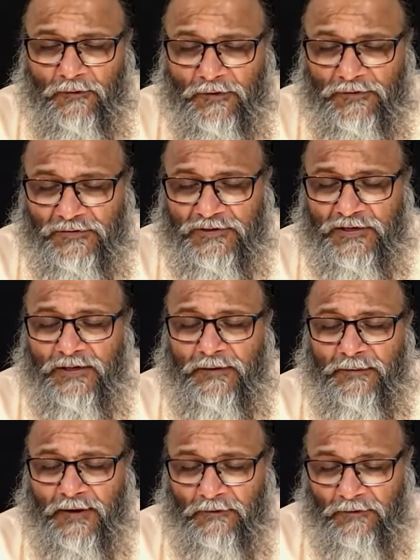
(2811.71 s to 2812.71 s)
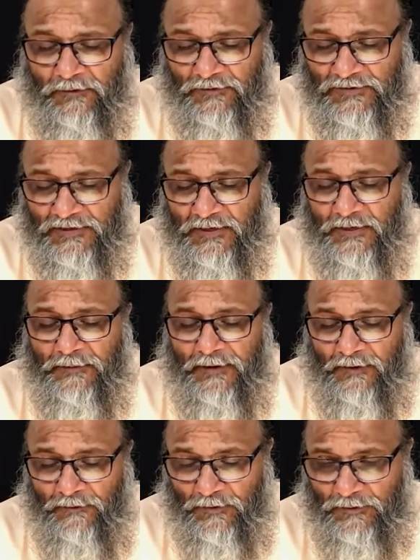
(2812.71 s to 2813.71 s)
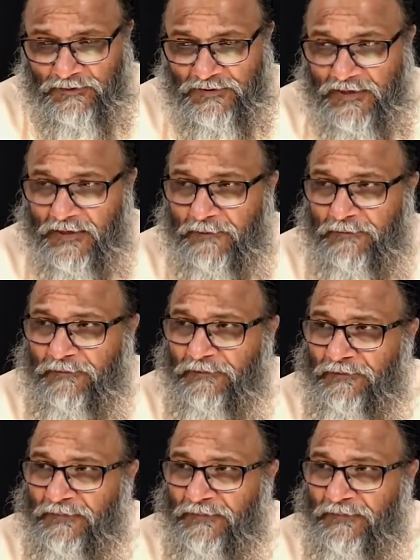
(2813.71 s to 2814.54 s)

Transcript: I want to sleep, I want to sleep, I want to sleep.